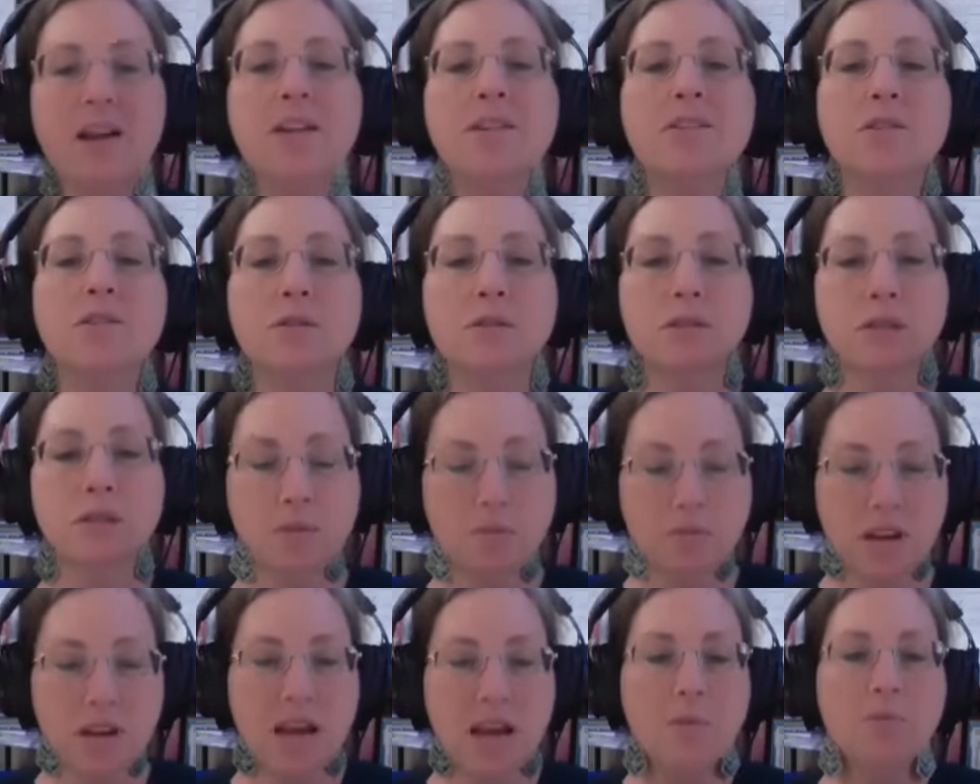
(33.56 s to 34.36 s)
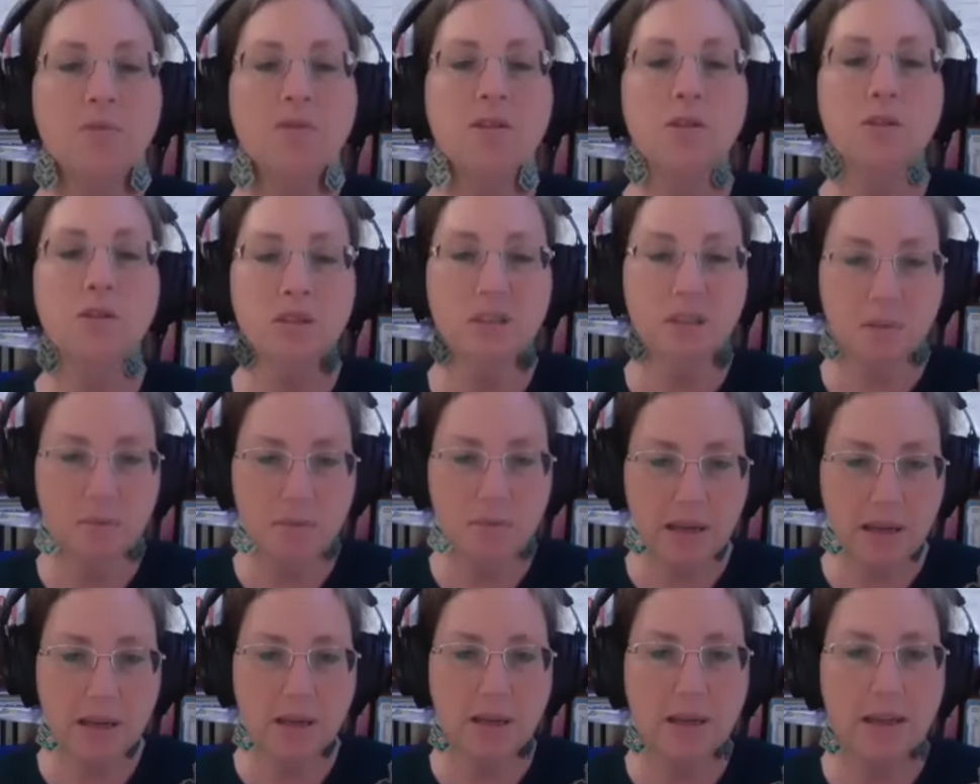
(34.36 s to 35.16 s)
So sometimes there's some
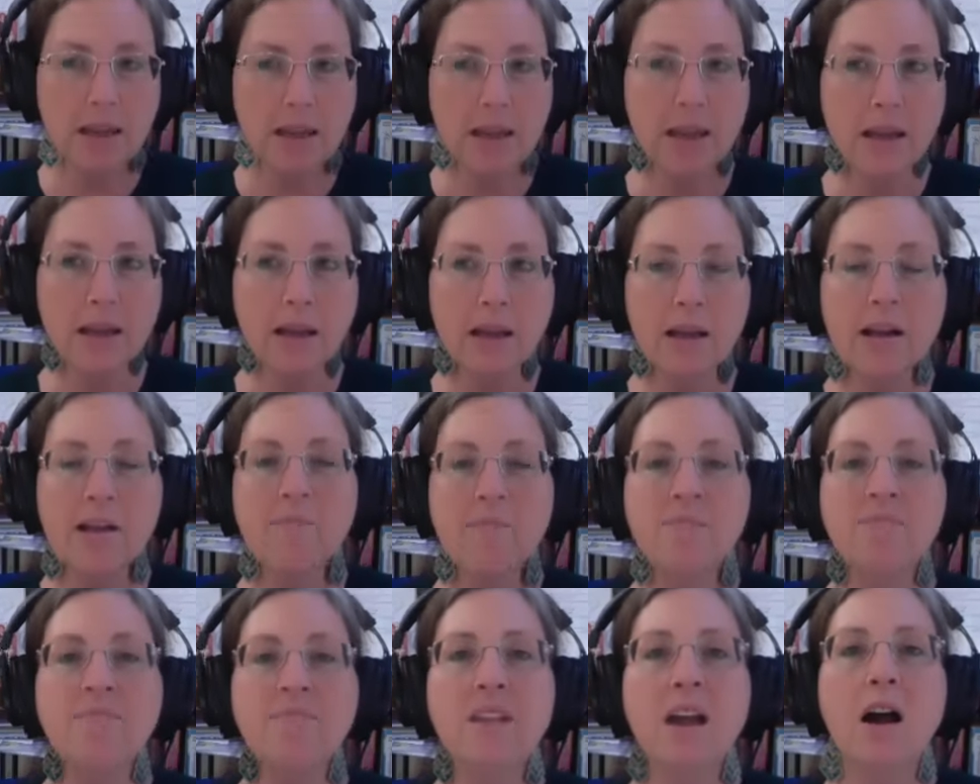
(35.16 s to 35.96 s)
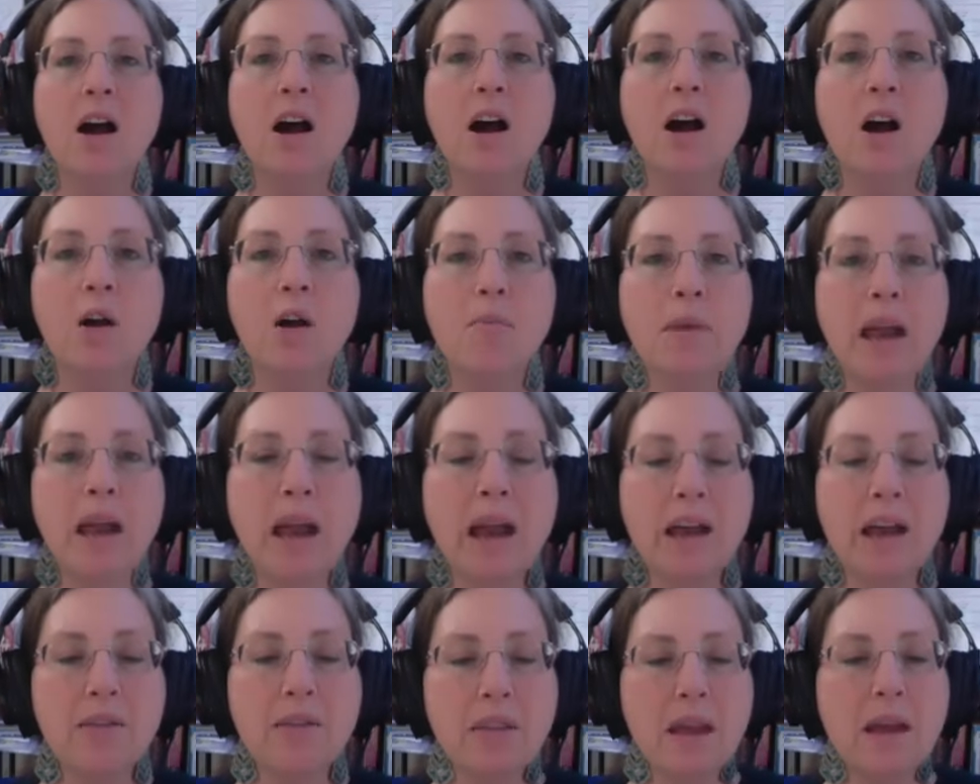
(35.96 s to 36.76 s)
healing,
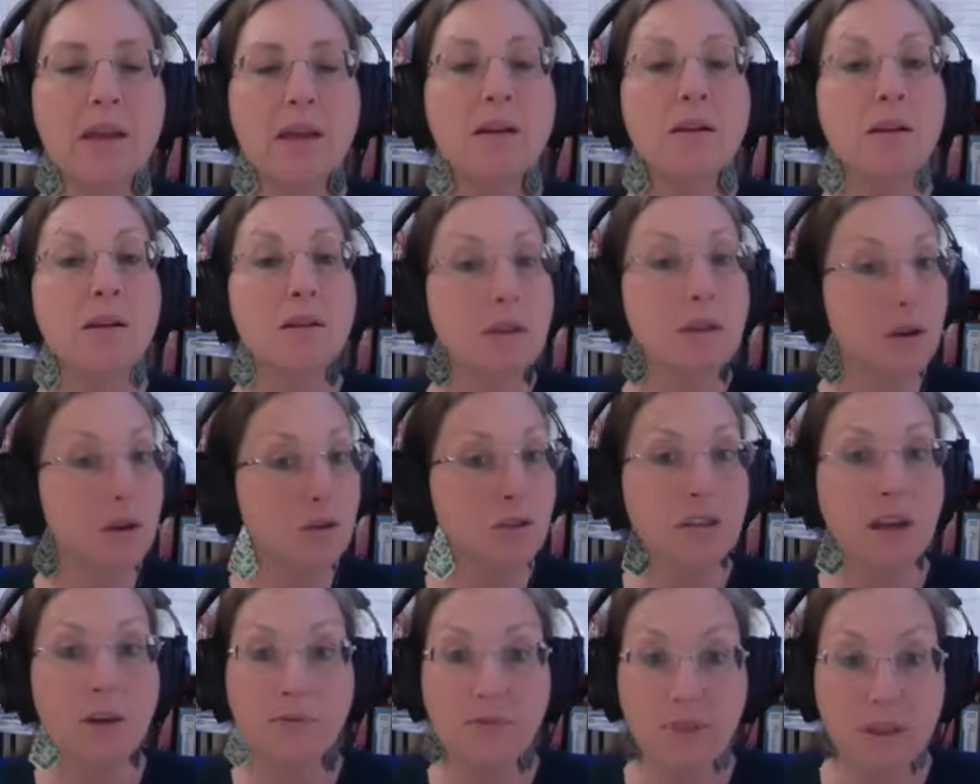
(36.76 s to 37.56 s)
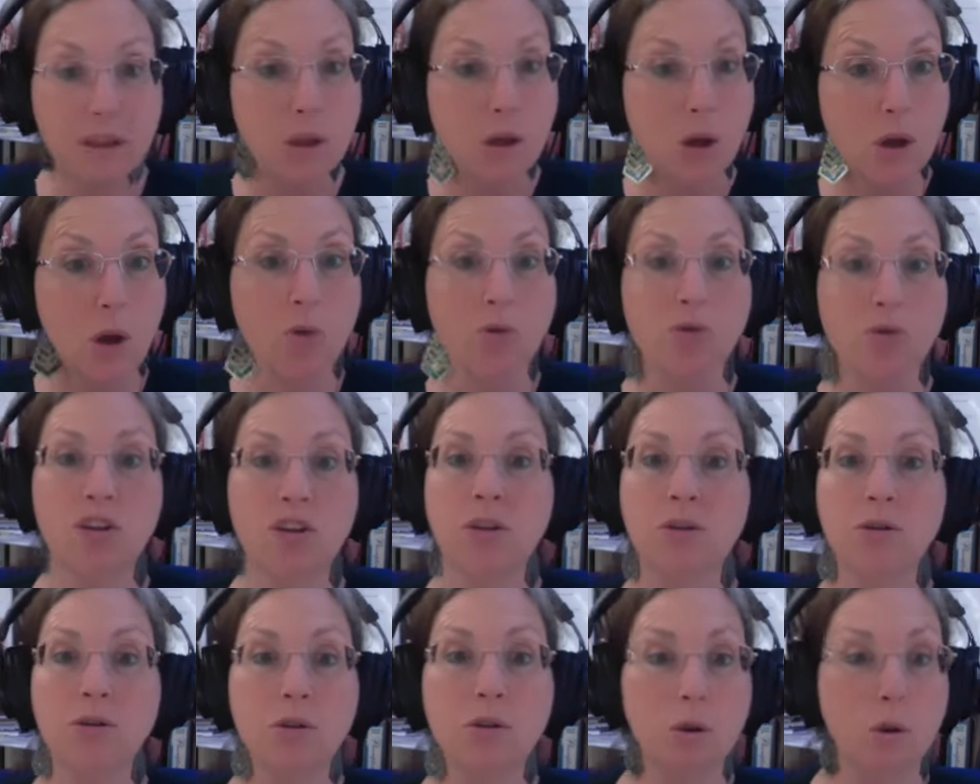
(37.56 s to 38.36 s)
and then there's definitely the coaching.
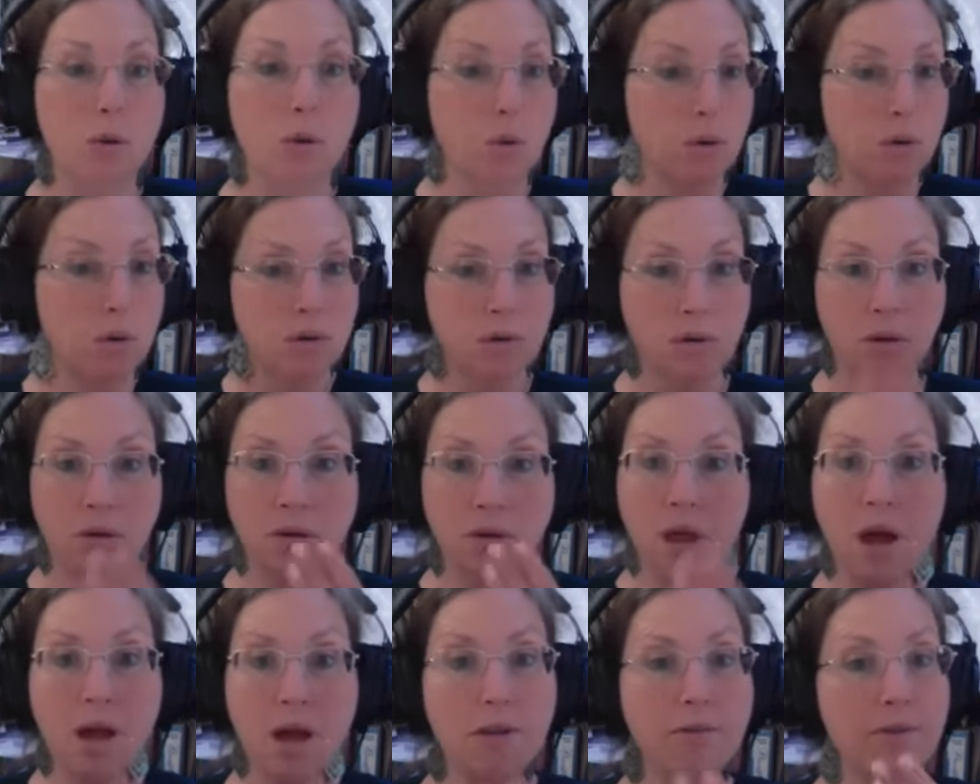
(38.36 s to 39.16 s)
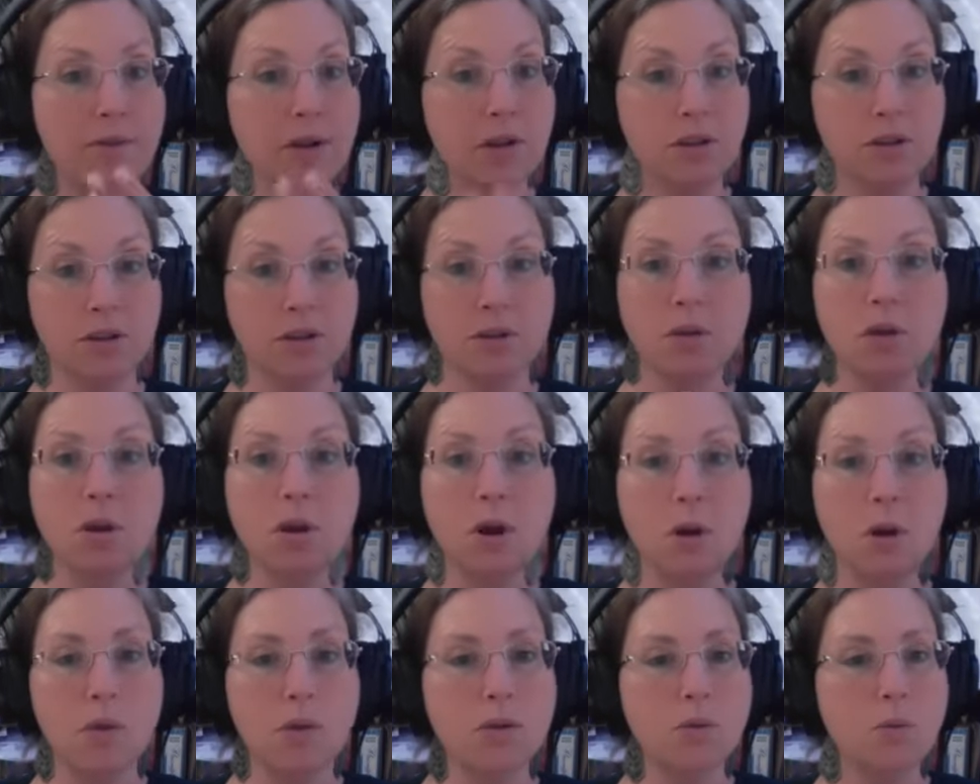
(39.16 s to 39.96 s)
So a lot of it is,
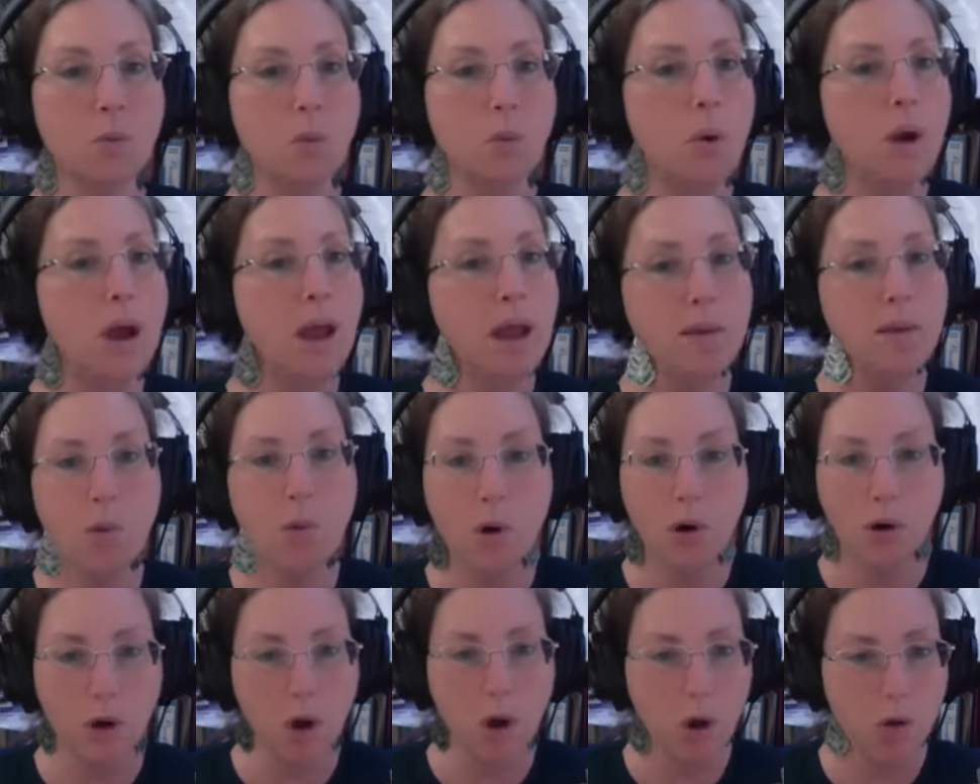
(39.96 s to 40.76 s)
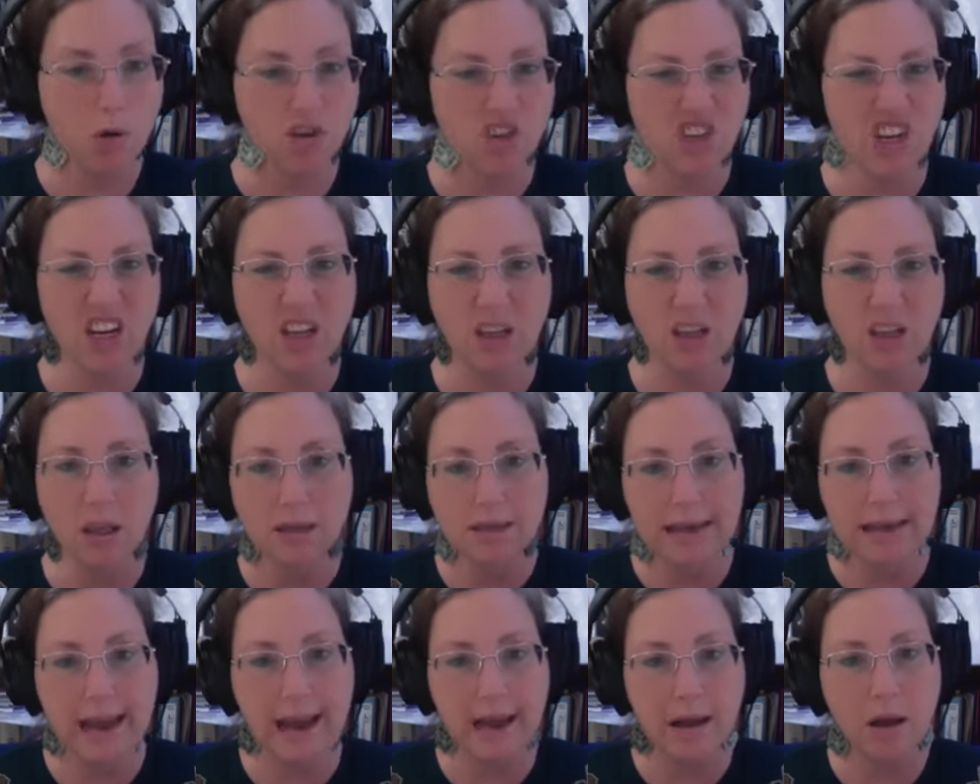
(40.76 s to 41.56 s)
there's way more coaching in the
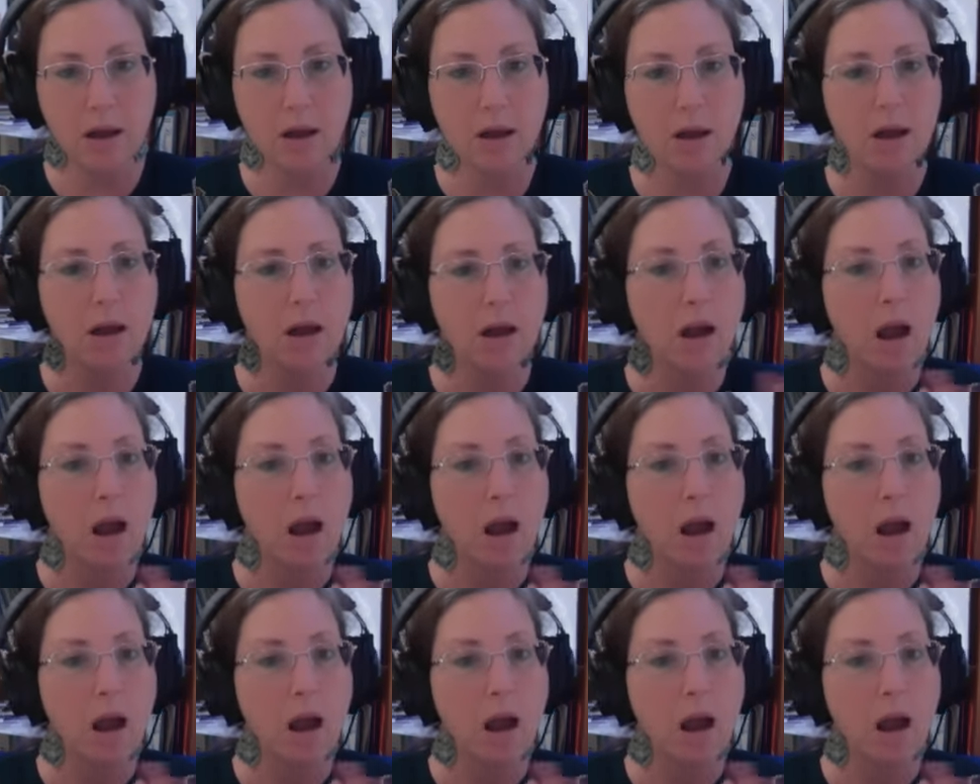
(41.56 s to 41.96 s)
DAGA.